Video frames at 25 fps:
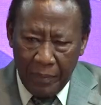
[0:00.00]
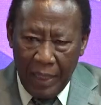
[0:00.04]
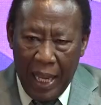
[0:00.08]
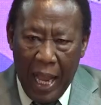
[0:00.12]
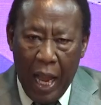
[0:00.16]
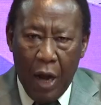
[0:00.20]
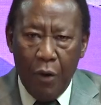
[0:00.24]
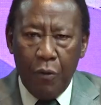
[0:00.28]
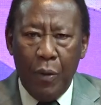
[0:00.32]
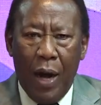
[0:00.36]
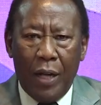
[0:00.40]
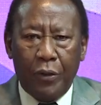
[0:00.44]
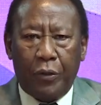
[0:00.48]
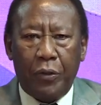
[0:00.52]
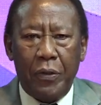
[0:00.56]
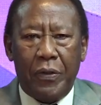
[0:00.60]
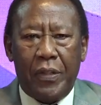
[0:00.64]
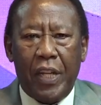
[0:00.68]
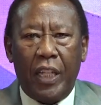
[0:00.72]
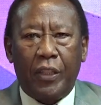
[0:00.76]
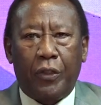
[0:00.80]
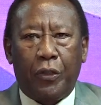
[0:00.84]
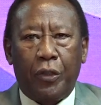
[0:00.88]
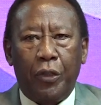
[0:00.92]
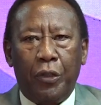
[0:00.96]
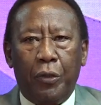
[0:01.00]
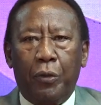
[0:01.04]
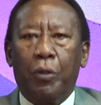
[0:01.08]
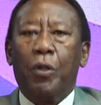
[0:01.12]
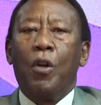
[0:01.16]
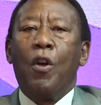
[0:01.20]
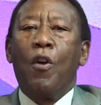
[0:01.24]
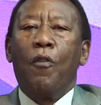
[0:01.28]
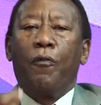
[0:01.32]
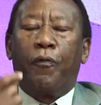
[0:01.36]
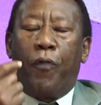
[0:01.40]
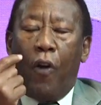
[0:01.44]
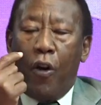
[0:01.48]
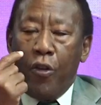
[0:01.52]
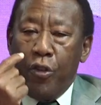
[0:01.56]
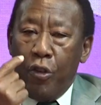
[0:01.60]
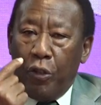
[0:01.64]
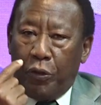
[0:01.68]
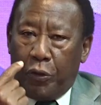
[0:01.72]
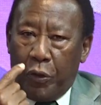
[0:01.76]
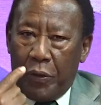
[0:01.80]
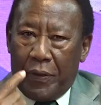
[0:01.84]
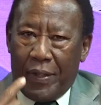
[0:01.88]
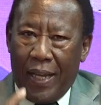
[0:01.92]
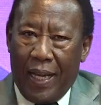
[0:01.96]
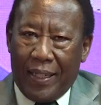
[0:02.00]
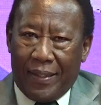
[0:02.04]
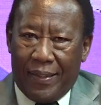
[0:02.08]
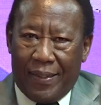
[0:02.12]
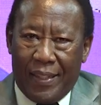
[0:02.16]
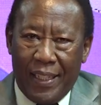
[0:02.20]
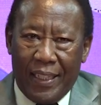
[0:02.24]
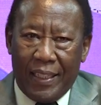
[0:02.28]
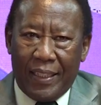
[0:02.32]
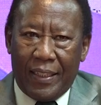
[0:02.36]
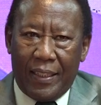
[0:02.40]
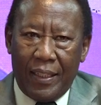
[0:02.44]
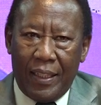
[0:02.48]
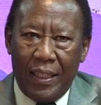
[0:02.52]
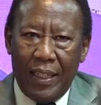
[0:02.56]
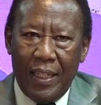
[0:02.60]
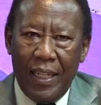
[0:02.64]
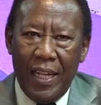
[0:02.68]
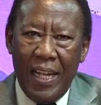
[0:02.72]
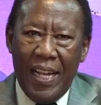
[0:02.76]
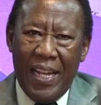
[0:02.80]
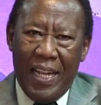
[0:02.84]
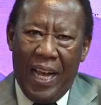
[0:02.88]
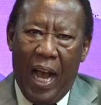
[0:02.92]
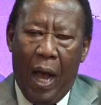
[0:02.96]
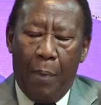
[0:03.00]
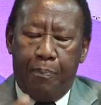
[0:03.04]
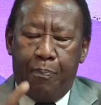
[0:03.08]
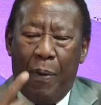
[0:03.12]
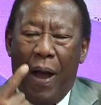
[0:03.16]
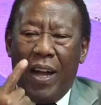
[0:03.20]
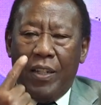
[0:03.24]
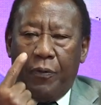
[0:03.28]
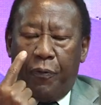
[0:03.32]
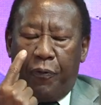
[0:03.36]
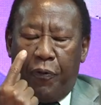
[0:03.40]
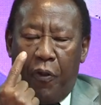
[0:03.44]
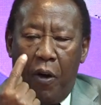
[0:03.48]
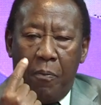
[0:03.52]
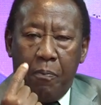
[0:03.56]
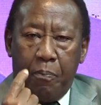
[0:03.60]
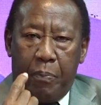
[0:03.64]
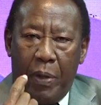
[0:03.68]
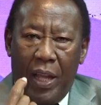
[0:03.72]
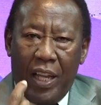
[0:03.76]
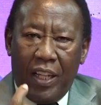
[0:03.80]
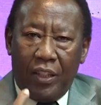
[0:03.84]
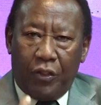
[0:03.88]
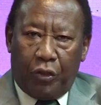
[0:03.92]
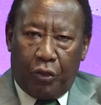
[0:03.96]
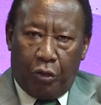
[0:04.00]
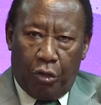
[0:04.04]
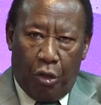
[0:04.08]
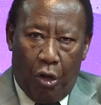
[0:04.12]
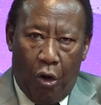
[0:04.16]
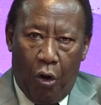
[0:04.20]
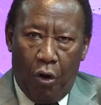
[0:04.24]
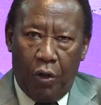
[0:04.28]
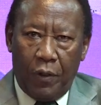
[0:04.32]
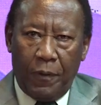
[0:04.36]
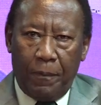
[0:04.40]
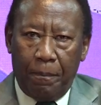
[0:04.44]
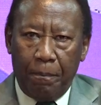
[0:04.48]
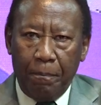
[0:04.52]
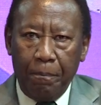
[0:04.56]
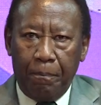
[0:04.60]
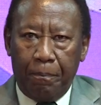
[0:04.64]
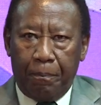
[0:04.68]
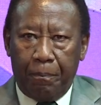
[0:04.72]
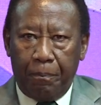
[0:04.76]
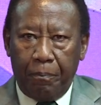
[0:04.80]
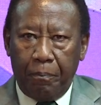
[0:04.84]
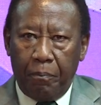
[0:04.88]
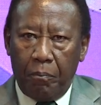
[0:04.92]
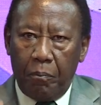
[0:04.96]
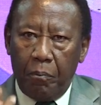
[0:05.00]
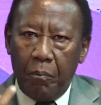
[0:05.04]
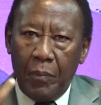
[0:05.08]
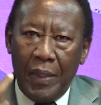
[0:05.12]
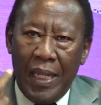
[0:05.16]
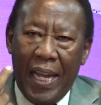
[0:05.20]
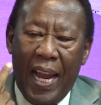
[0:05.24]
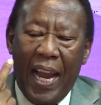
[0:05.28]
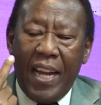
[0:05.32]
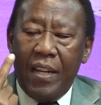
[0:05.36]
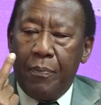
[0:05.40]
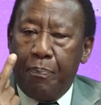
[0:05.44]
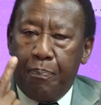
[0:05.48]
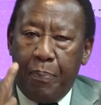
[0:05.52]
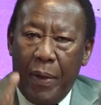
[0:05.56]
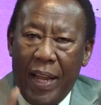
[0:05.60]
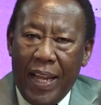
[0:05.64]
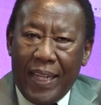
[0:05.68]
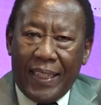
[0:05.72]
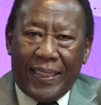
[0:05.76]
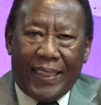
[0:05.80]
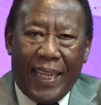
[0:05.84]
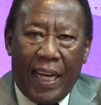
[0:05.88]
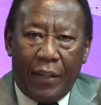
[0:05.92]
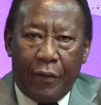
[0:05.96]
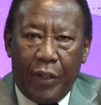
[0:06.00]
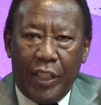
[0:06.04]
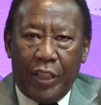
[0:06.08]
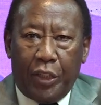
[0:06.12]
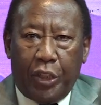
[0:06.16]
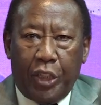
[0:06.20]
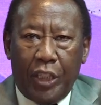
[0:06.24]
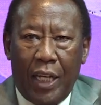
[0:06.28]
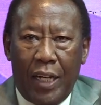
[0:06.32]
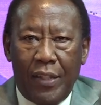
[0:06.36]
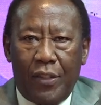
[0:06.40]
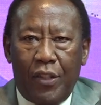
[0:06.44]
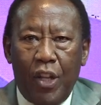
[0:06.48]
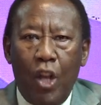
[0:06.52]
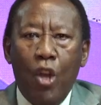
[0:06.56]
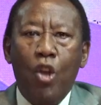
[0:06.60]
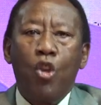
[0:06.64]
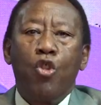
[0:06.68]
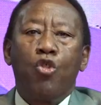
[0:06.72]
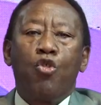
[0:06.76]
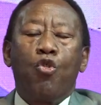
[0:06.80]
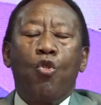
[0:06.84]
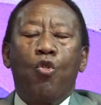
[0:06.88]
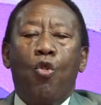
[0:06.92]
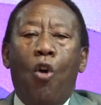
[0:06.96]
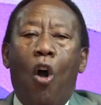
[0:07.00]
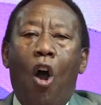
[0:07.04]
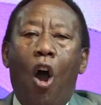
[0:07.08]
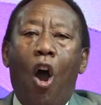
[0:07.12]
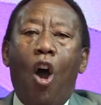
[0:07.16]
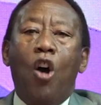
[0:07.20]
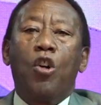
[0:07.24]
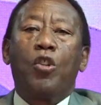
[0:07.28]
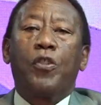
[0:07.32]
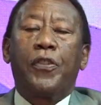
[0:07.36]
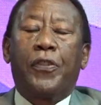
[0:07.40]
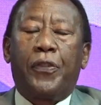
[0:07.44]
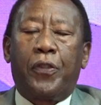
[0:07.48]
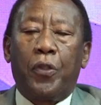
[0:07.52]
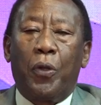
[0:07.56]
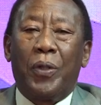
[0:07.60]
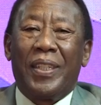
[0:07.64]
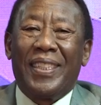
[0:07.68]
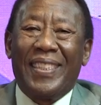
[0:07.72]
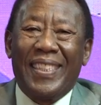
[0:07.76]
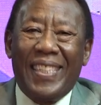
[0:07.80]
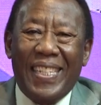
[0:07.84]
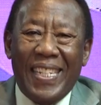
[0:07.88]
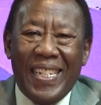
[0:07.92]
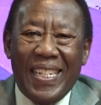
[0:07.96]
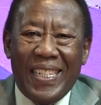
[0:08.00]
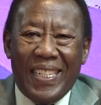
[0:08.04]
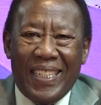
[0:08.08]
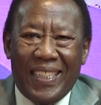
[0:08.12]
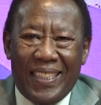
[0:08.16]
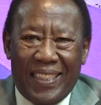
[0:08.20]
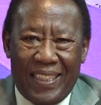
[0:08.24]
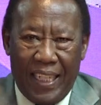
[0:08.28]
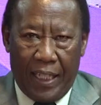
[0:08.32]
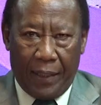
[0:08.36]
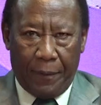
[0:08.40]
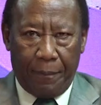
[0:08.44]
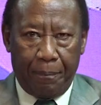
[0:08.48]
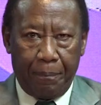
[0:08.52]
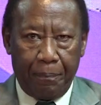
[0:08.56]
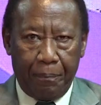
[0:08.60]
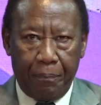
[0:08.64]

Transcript: I want to say to you, for you to succeed, apart from being strong, and being courageous, you also need